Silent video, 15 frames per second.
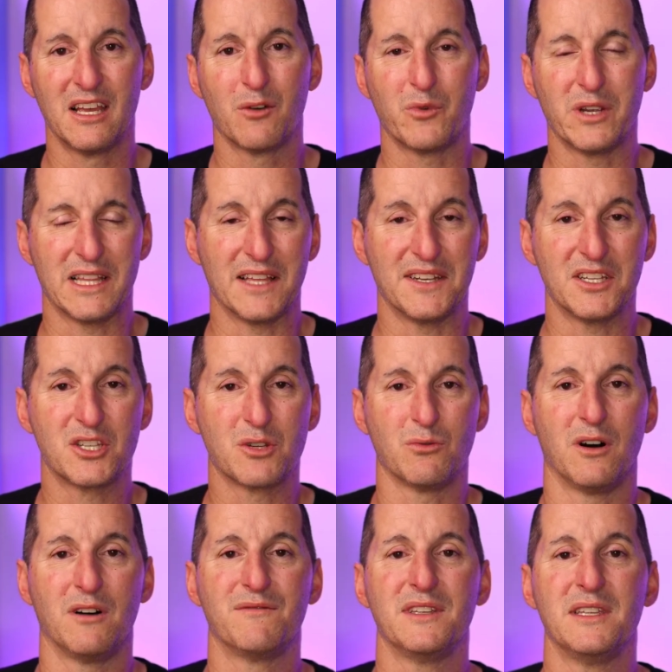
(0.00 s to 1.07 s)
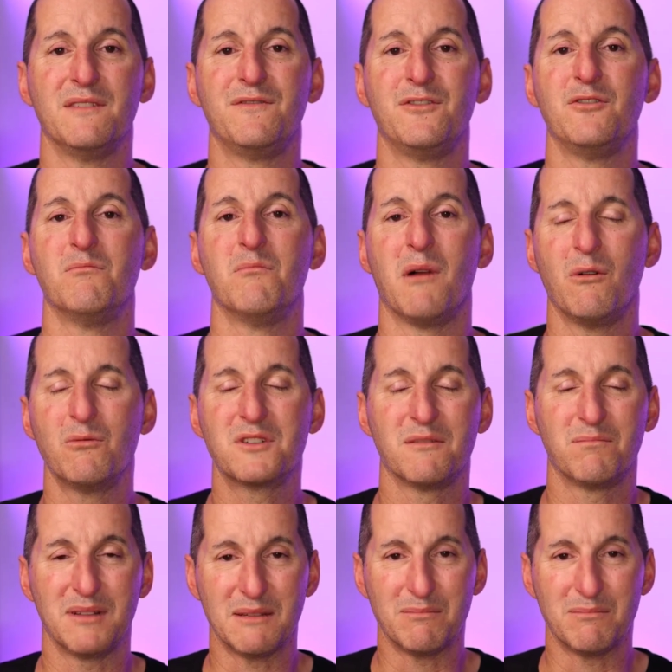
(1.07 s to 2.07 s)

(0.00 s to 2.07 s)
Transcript: we had that issue of if you multiply